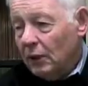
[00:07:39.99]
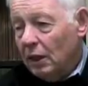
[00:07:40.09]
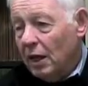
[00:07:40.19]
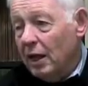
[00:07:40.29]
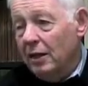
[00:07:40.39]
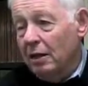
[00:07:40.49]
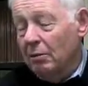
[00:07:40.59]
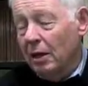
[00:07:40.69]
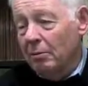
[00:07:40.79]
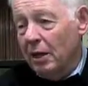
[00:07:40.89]
then
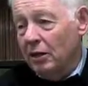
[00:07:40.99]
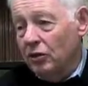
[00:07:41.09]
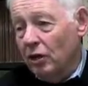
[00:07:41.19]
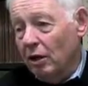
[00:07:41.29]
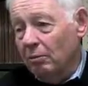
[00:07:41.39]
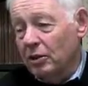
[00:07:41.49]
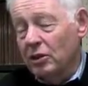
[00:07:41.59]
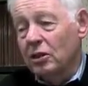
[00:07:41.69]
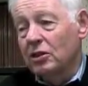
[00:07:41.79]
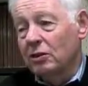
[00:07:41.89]
my main job is
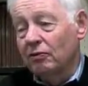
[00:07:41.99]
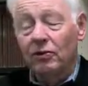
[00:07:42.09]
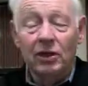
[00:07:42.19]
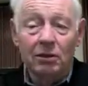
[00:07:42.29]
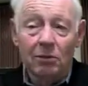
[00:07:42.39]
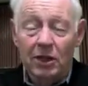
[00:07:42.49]
the symphony and my